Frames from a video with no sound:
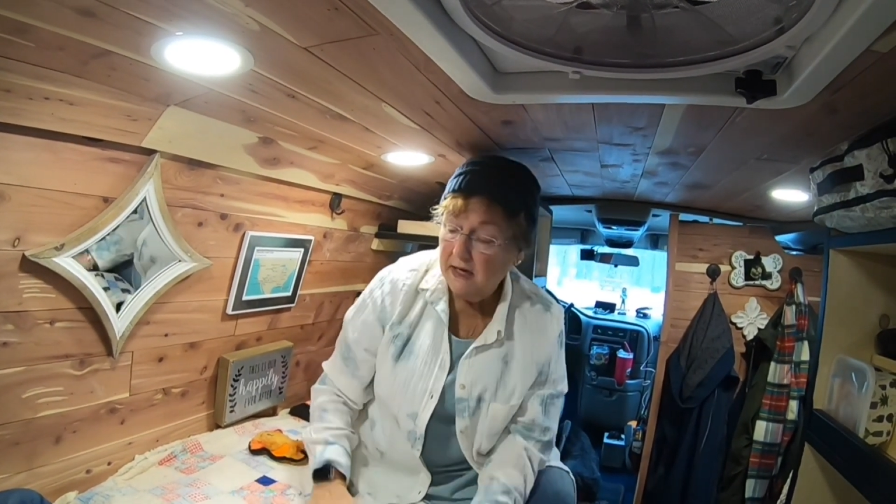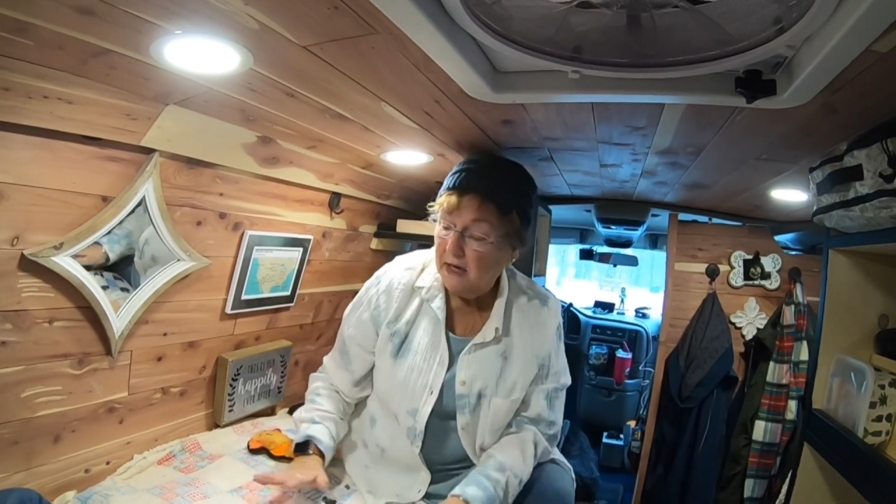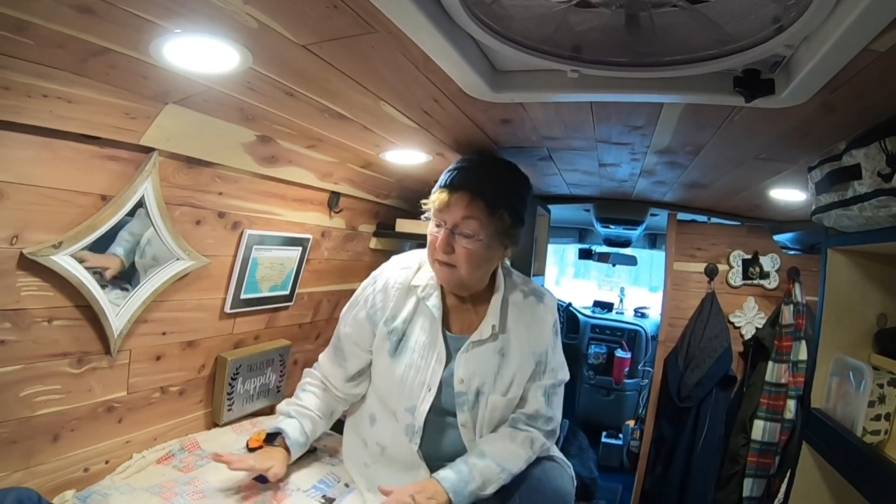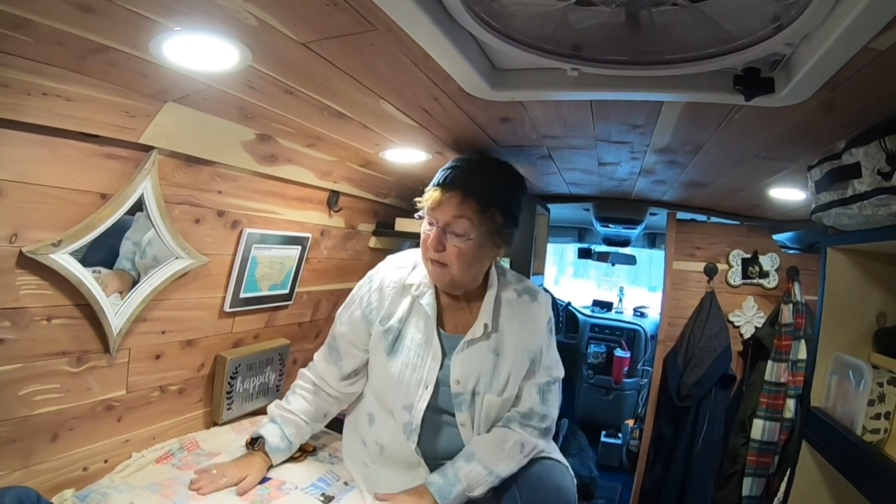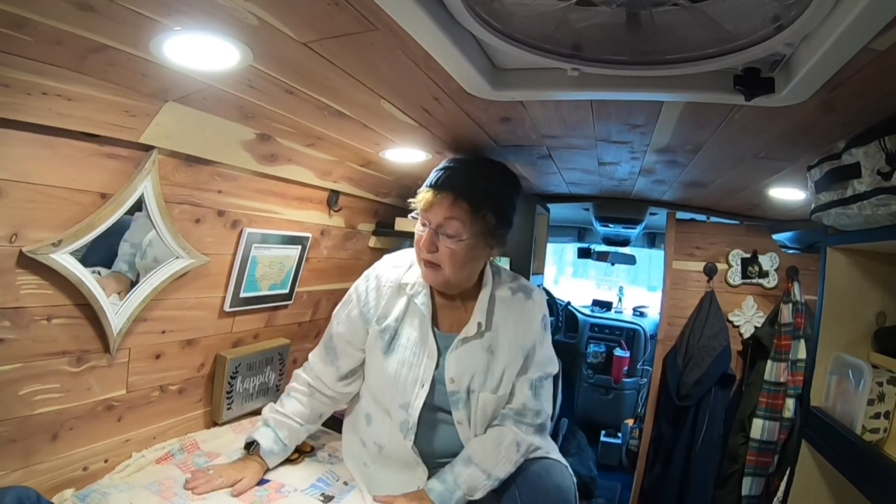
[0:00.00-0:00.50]

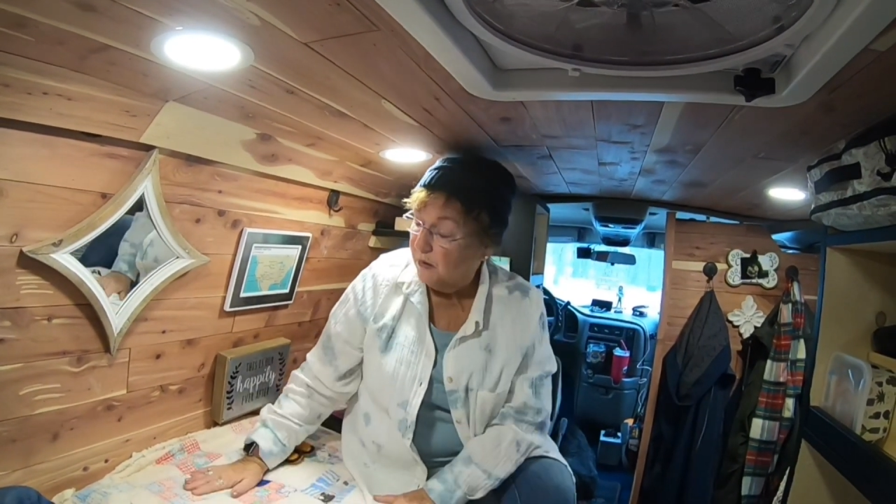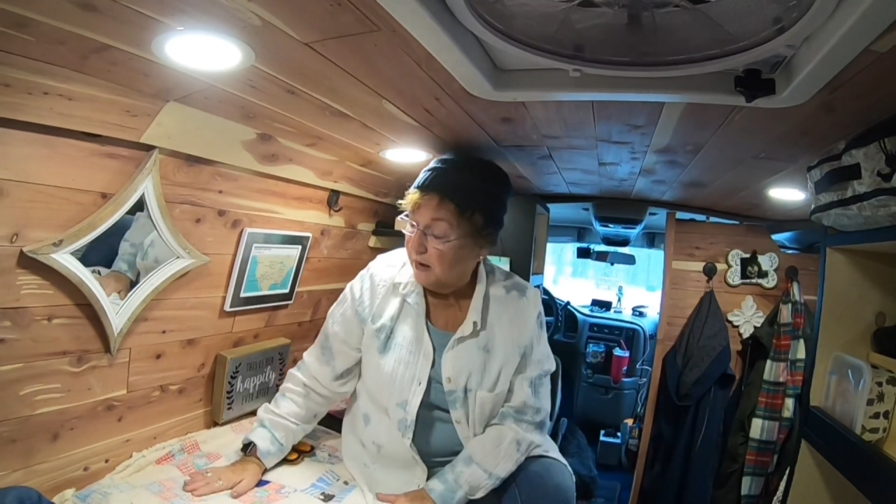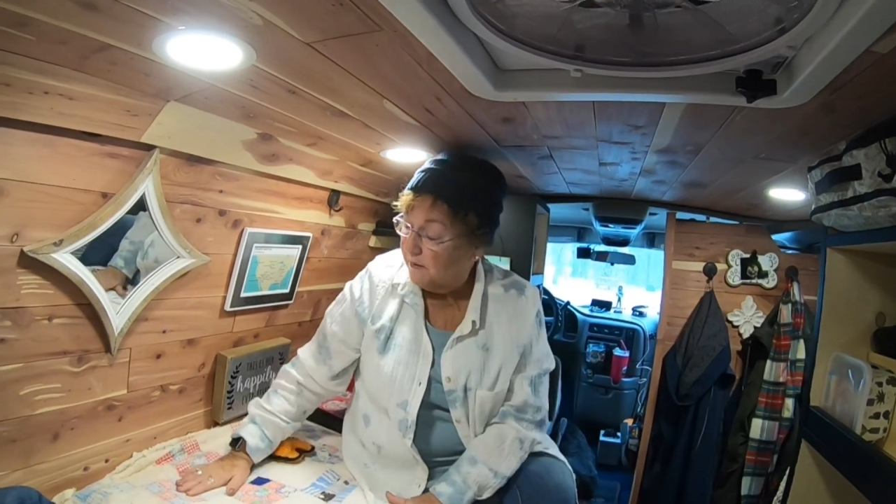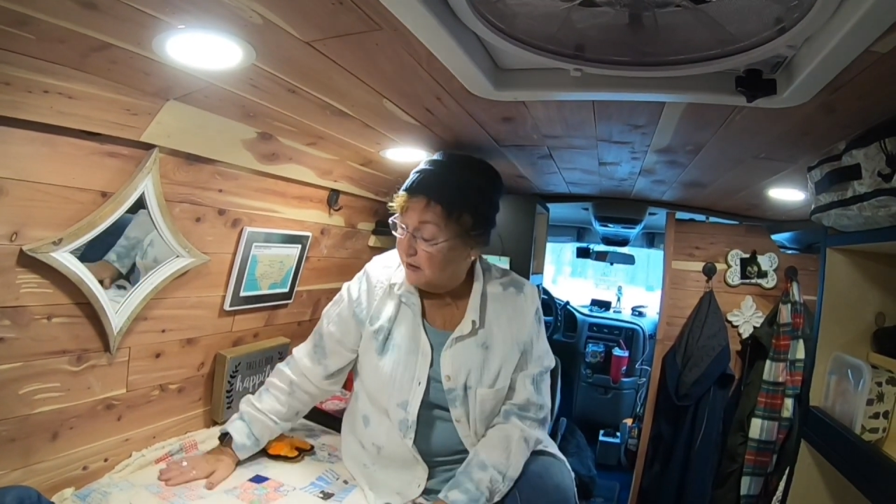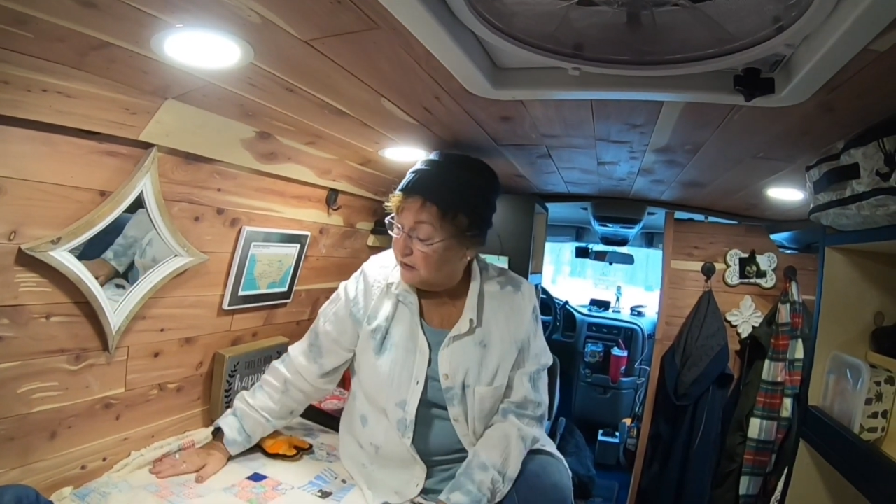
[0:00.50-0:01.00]
and my
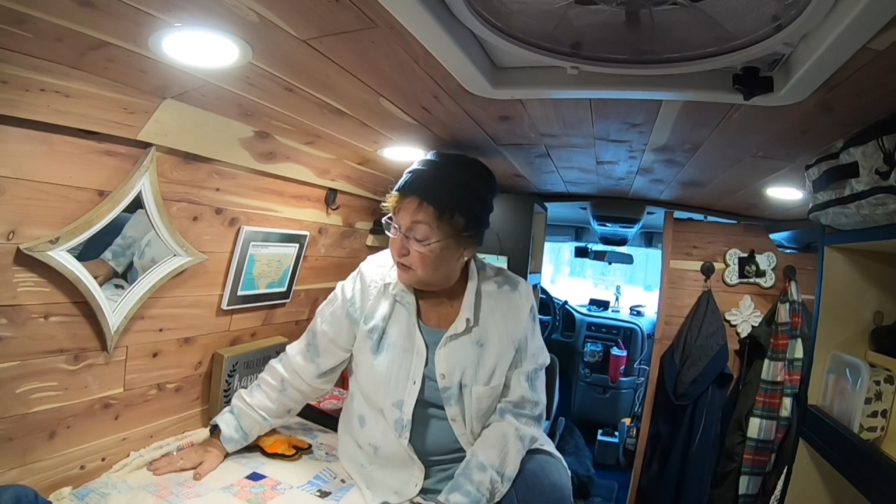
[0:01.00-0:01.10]
grandmother's